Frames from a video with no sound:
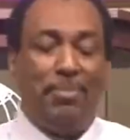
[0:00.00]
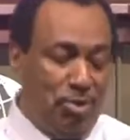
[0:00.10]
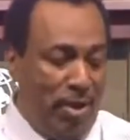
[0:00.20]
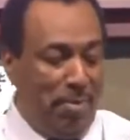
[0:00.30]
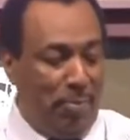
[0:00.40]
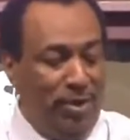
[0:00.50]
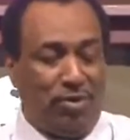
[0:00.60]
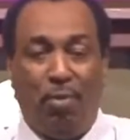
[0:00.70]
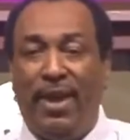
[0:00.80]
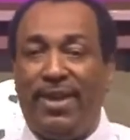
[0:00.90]
I'm going to try to
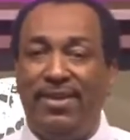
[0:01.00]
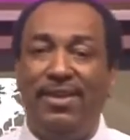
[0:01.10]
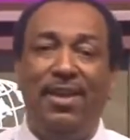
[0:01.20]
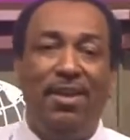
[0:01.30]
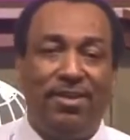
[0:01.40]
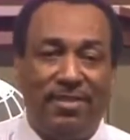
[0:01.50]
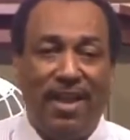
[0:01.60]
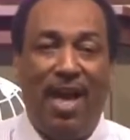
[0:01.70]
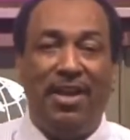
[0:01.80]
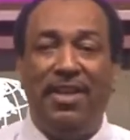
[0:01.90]
preach quick because
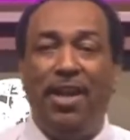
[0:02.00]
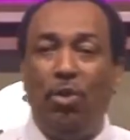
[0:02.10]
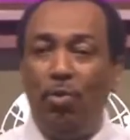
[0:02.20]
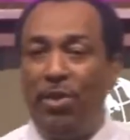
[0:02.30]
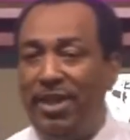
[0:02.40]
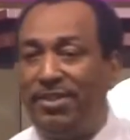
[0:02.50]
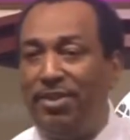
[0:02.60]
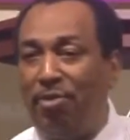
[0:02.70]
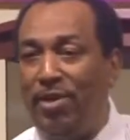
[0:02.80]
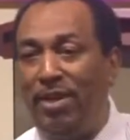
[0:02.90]
it's the holiday. I know you want to get
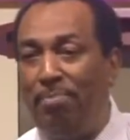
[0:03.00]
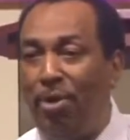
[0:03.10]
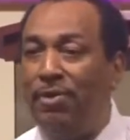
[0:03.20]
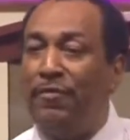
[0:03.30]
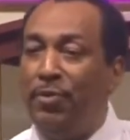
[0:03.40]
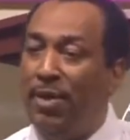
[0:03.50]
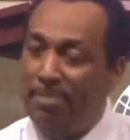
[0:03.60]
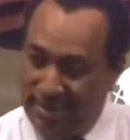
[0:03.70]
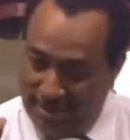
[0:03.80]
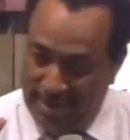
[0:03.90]
to the grill and burn your food
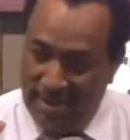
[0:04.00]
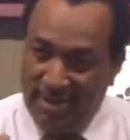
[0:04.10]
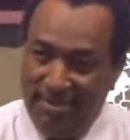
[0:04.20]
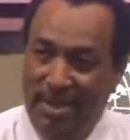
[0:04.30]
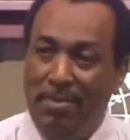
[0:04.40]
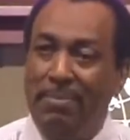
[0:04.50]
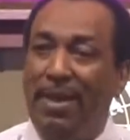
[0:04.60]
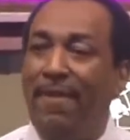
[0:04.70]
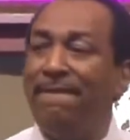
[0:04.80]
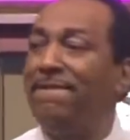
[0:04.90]
up, but give me a
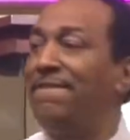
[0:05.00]
minute.